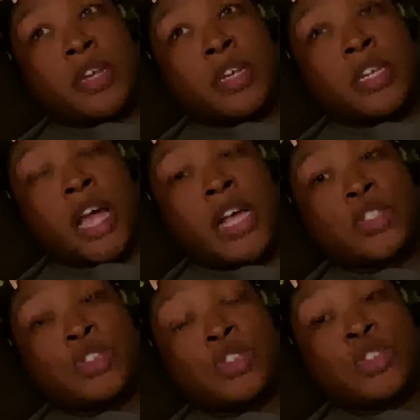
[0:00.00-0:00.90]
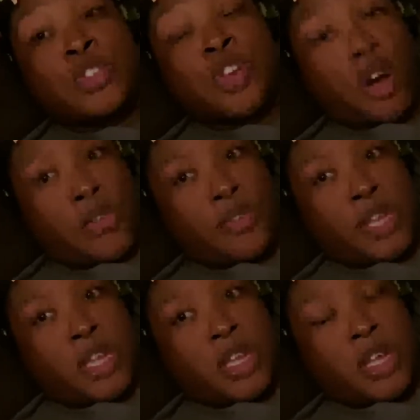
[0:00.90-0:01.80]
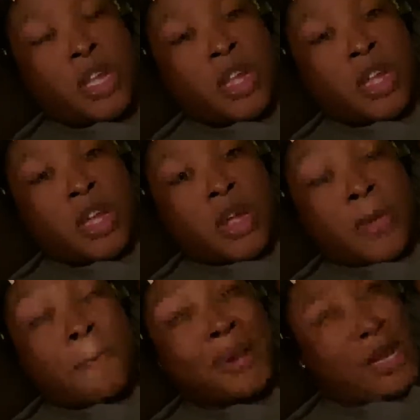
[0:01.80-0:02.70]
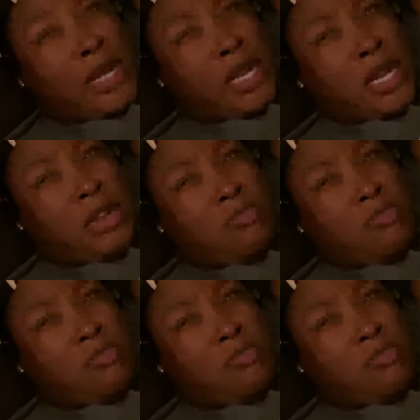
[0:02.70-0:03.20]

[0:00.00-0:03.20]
not starving, but I could eat.